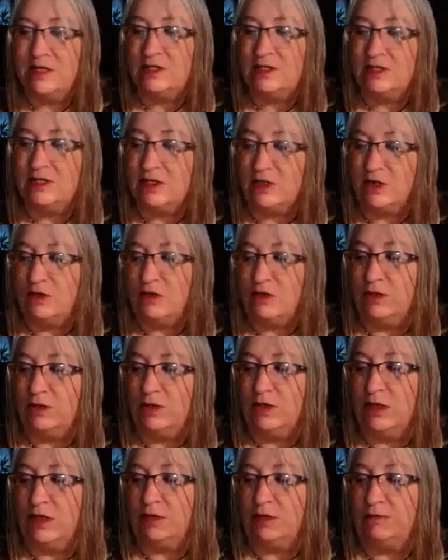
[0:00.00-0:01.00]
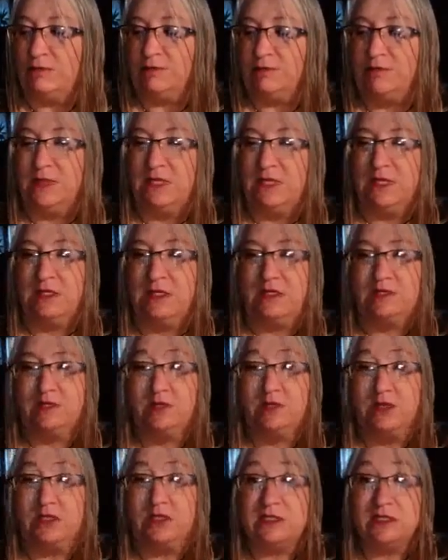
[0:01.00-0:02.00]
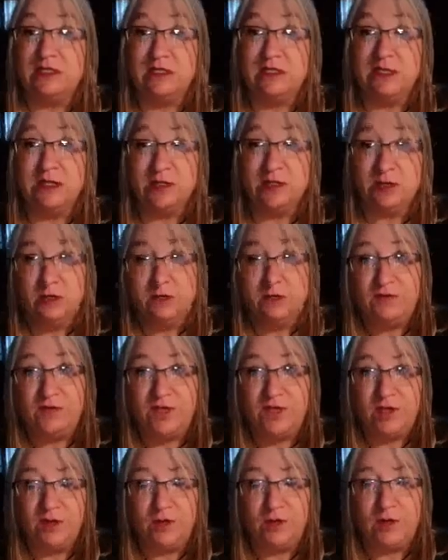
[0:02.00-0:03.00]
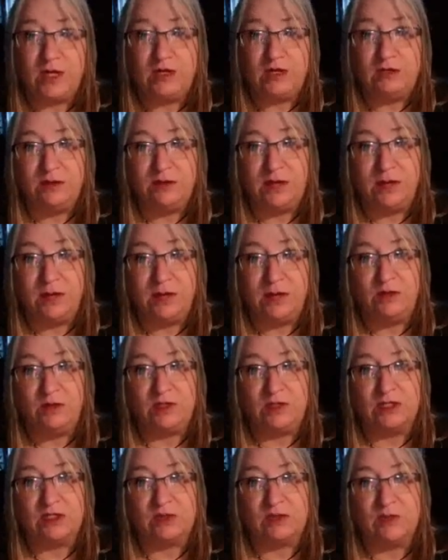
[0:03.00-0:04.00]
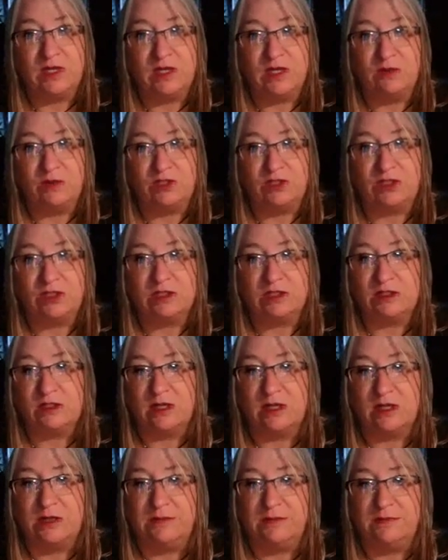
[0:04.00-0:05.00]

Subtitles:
So this is the 3rd video I'm doing this week, which is